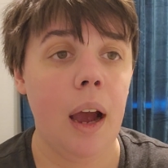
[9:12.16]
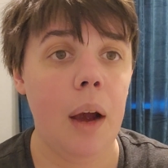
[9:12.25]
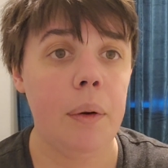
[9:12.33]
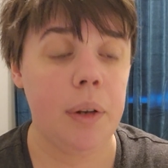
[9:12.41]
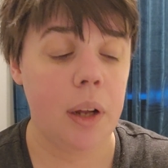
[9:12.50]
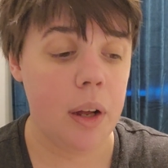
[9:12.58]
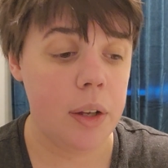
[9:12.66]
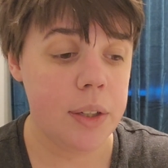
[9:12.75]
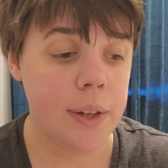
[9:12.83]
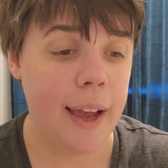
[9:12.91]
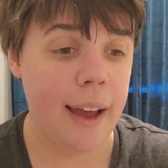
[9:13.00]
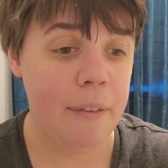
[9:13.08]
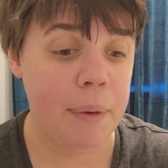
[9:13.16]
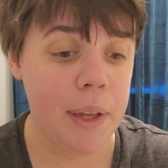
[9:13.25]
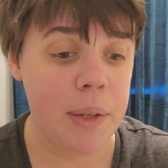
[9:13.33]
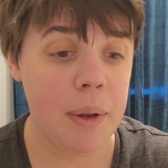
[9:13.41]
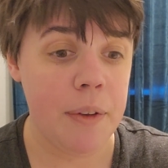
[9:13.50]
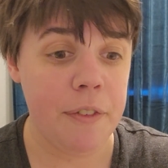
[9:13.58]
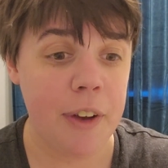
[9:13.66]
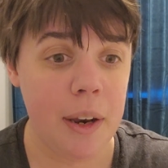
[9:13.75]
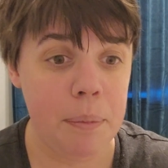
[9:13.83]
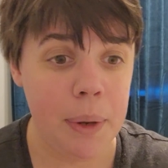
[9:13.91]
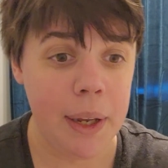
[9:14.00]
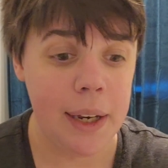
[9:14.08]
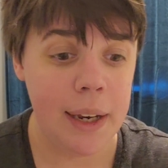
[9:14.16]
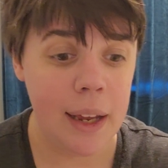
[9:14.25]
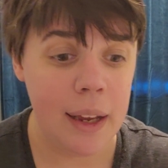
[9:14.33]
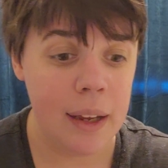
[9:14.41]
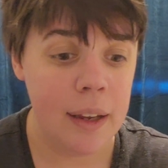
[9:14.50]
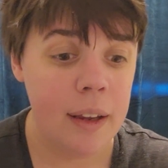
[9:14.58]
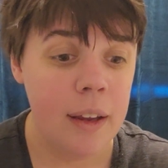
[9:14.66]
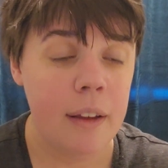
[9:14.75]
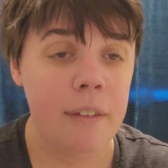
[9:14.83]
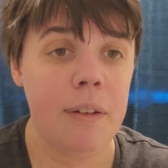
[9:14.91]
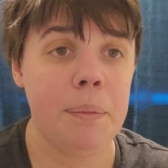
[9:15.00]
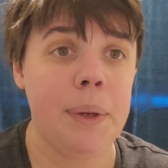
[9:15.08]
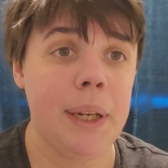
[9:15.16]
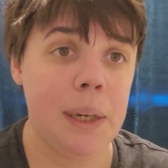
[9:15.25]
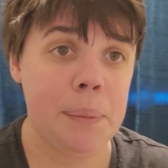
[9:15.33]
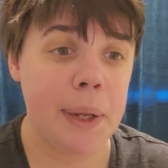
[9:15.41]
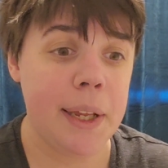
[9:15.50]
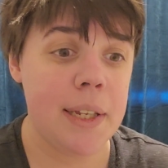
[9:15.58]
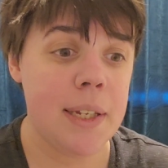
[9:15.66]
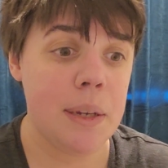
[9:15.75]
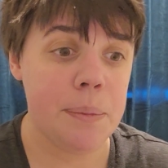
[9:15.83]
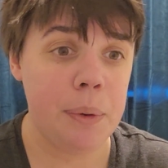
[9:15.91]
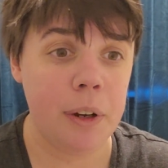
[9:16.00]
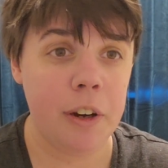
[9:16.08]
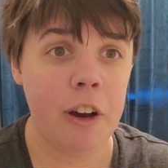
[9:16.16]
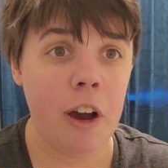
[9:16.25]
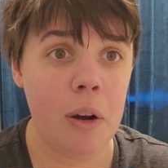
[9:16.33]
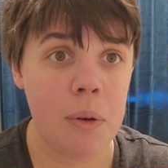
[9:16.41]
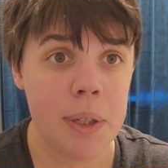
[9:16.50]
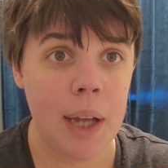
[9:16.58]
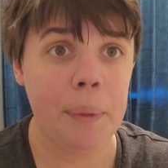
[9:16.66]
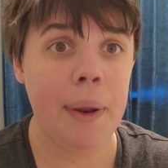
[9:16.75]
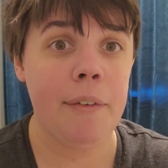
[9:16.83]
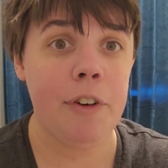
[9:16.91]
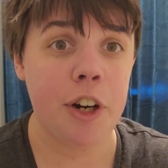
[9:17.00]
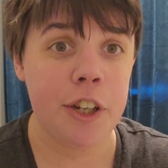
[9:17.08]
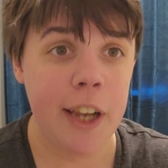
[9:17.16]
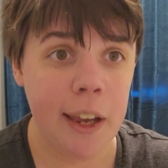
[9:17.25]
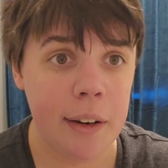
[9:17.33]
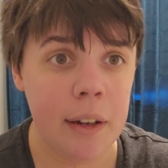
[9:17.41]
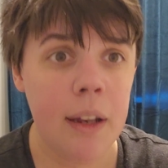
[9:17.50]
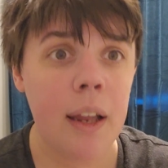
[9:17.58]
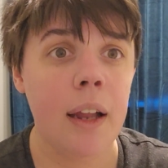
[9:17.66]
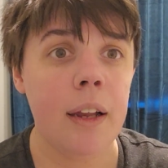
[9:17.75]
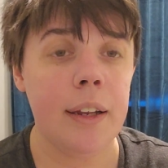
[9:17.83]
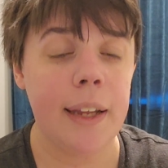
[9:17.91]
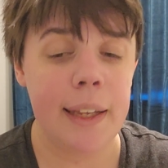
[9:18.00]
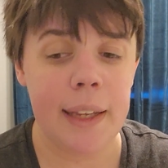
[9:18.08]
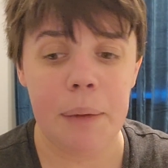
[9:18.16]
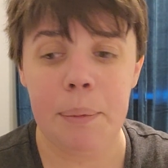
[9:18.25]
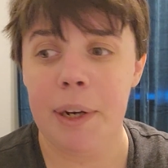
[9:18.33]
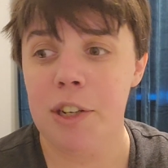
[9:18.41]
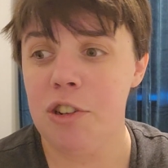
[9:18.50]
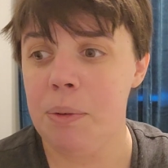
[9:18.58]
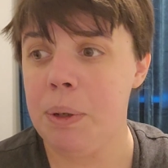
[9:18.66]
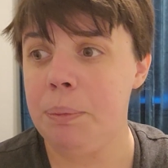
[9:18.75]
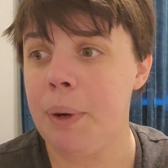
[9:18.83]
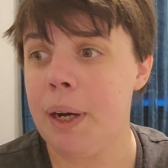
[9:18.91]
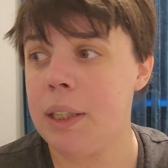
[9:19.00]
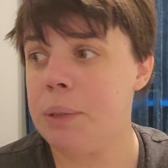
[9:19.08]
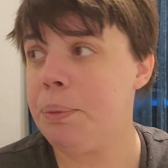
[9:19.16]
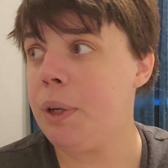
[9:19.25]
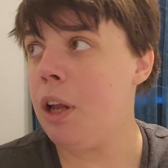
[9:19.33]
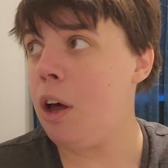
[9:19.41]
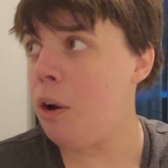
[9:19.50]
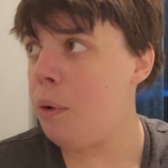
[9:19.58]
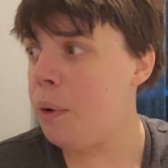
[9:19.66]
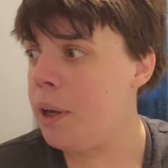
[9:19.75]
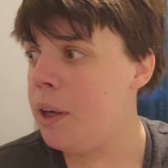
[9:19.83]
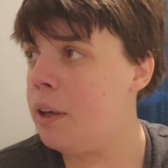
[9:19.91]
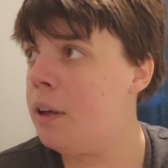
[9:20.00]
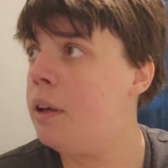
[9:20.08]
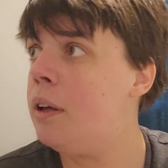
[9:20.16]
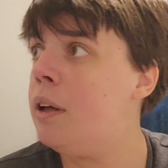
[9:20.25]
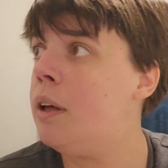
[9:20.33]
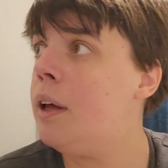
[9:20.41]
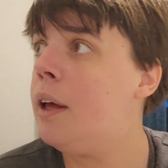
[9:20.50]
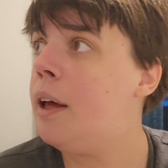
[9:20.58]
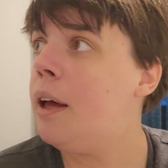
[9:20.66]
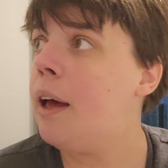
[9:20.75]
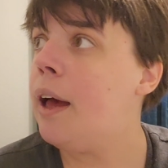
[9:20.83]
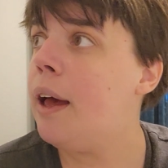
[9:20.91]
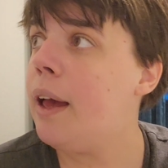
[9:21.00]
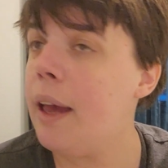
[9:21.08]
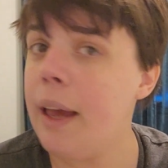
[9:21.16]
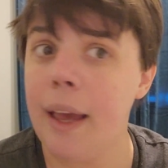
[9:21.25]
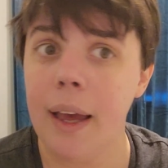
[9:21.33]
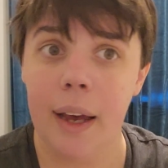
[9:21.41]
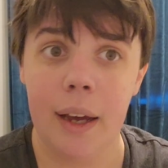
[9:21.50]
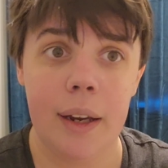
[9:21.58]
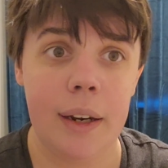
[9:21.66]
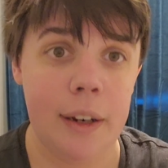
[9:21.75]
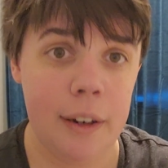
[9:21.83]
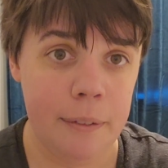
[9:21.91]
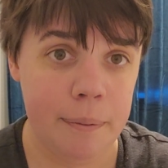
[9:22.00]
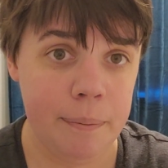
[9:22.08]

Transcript: I will also have my sweet friend Melinda from Melinda Plain and Simple, or host. I will have her channel linked in my description box below. And